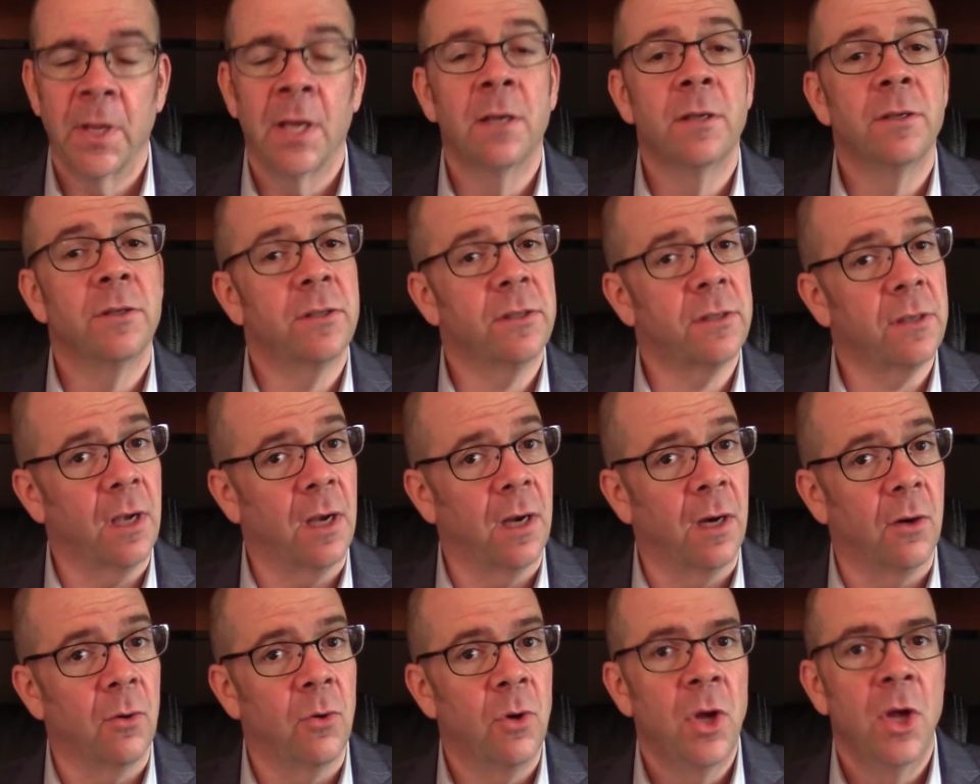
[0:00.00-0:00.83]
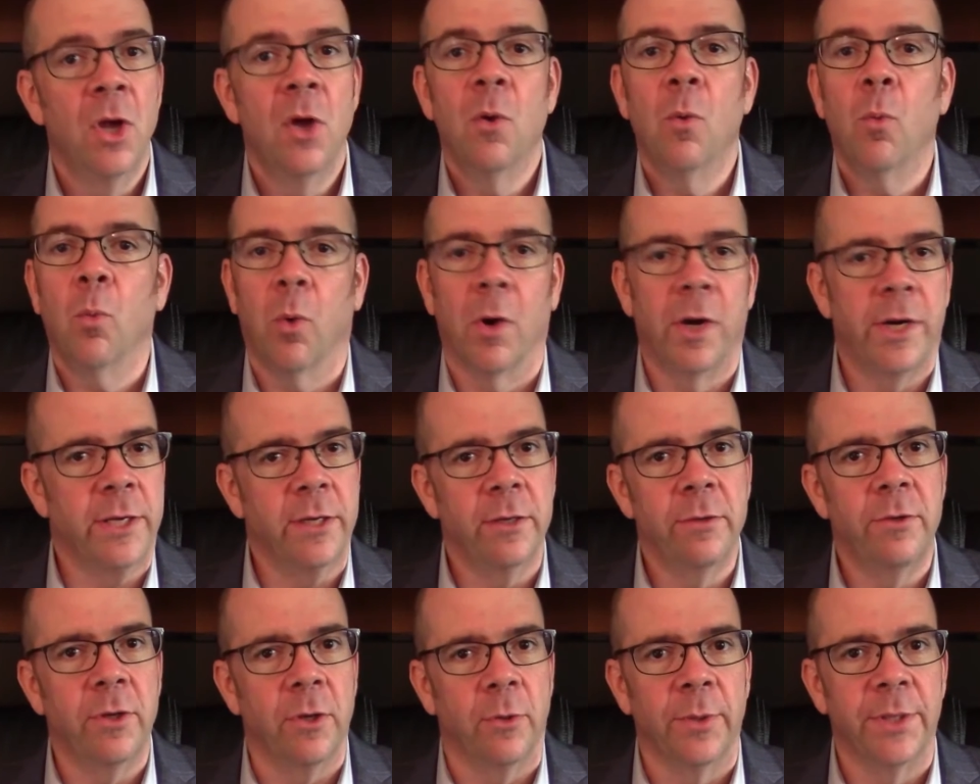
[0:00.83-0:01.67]
So, what do you
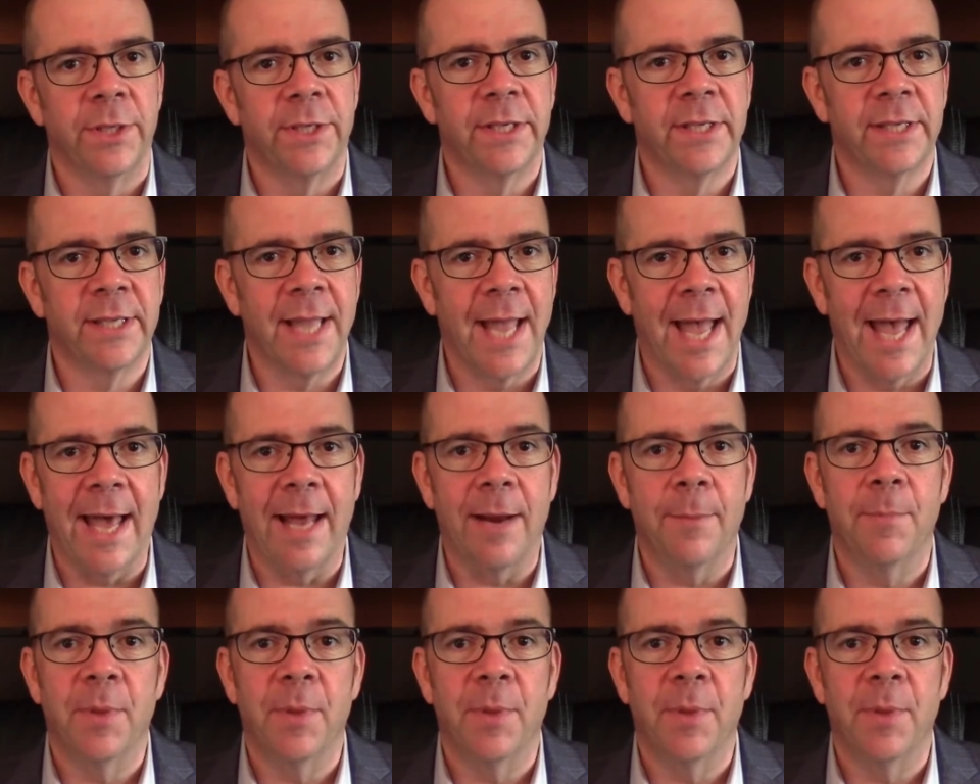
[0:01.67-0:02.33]
do instead?